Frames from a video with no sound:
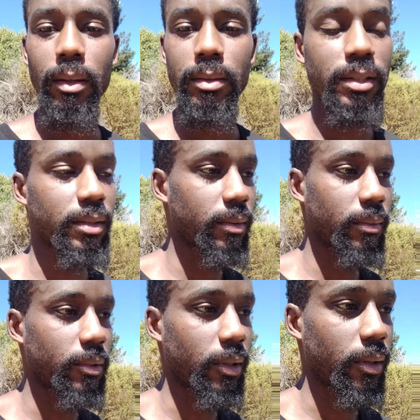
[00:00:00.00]
Just
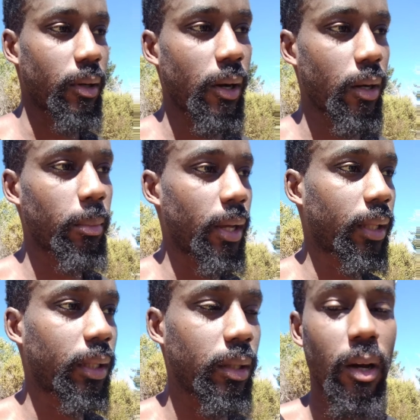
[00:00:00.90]

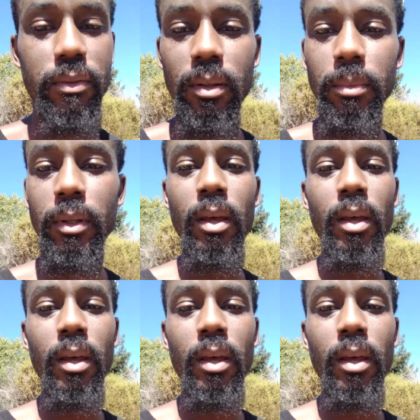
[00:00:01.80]
automatically off some